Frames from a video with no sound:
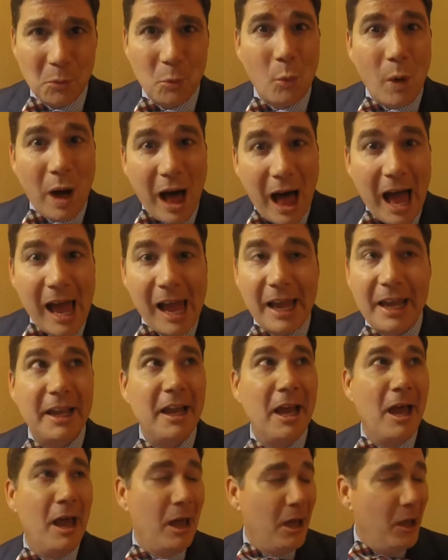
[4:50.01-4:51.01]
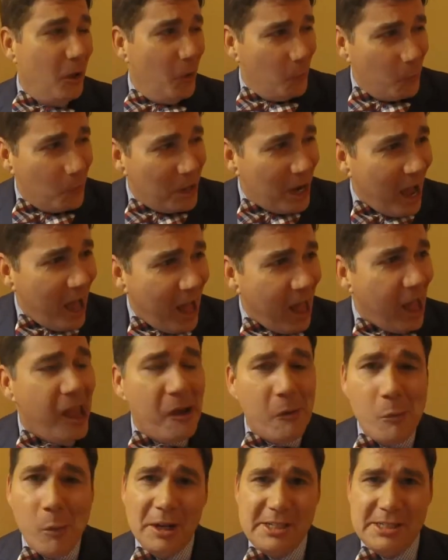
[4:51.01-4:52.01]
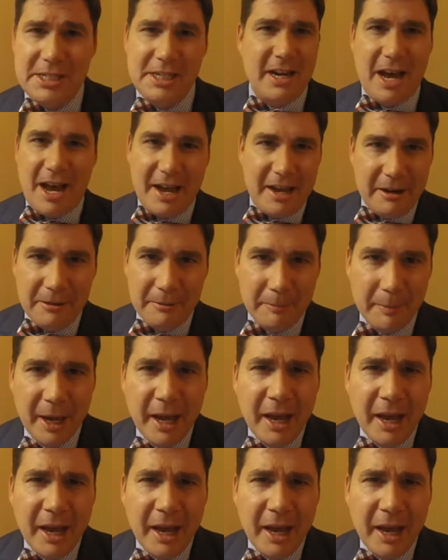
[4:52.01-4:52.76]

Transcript: Why would I want an item